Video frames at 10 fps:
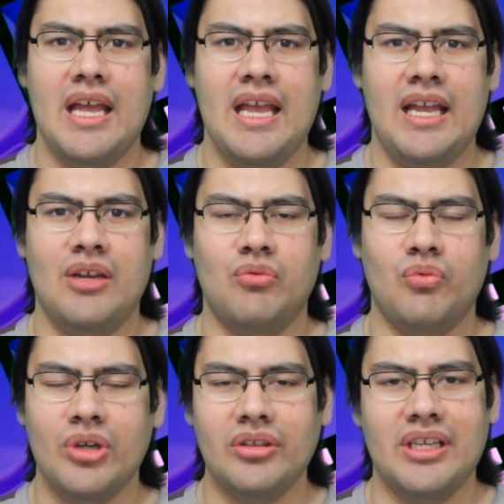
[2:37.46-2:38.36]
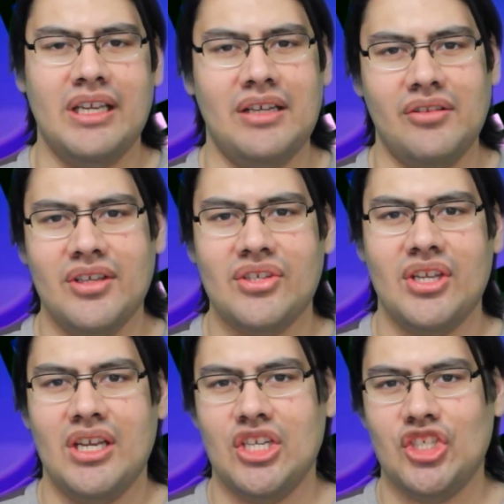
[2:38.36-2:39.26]
And really,
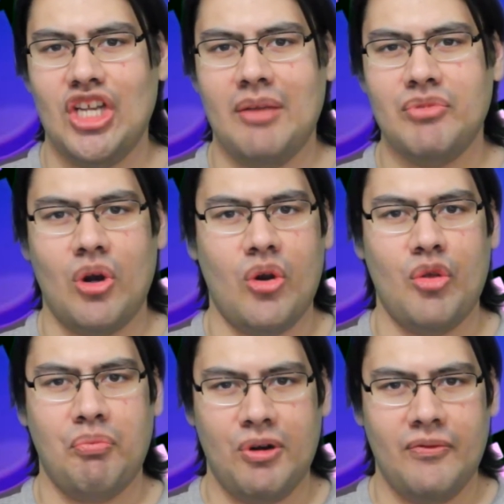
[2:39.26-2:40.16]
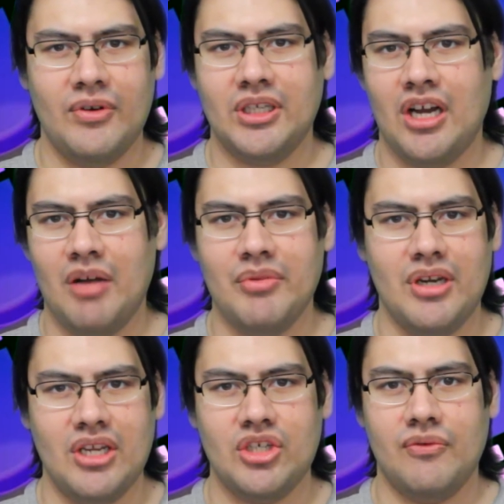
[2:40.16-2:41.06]
Alyssa and James are the perfect
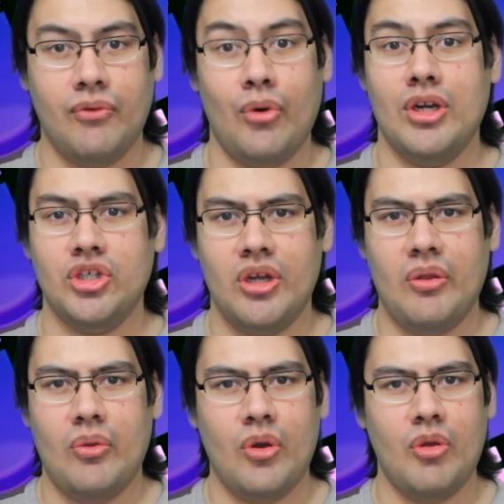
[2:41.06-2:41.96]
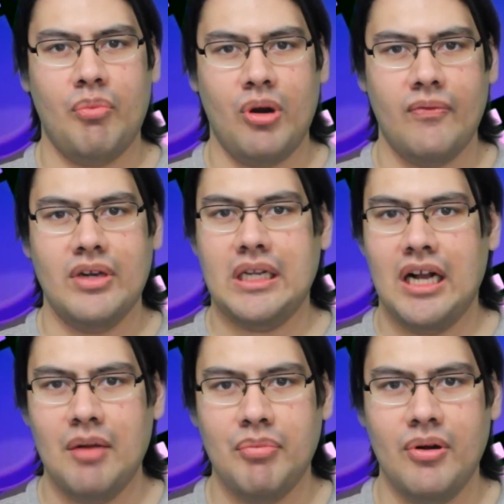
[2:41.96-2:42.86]
combination for each other. They're the perfect
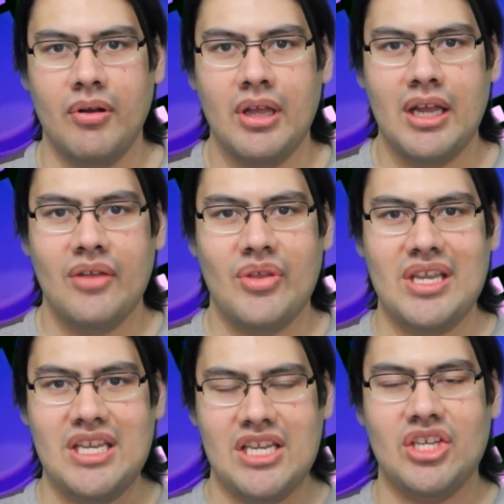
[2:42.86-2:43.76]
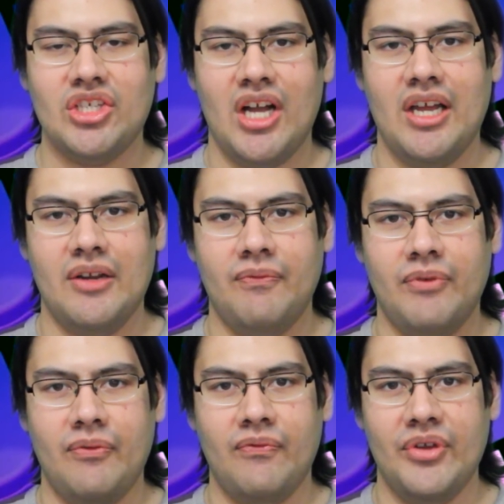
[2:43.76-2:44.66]
couple. They each kind of
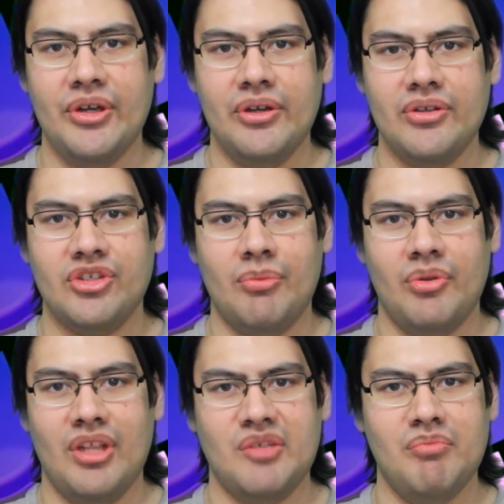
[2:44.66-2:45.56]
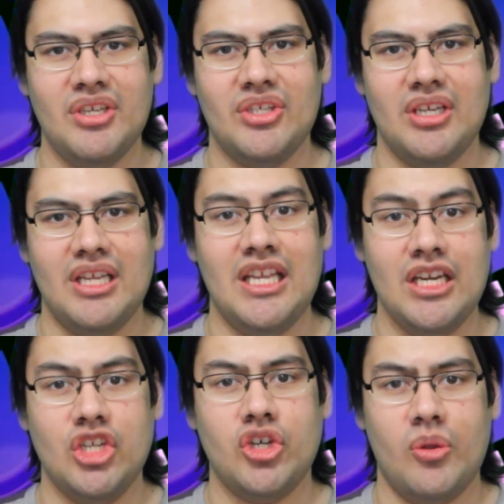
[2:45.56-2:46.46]
fulfill something that's missing
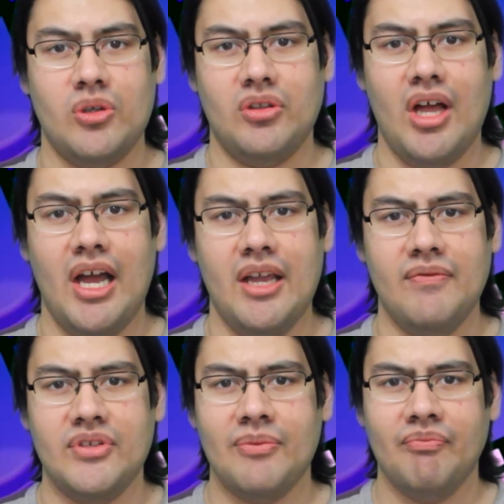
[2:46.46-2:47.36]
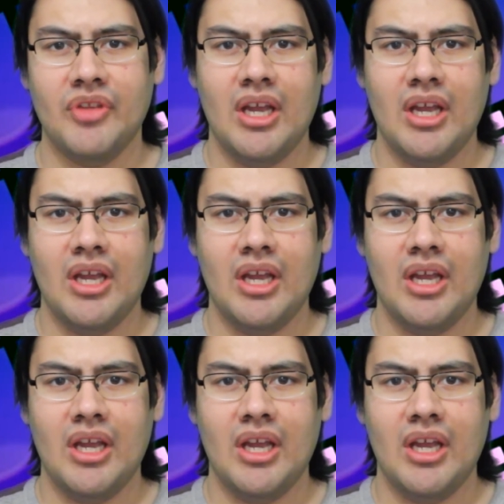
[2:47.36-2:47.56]
in each other's lives.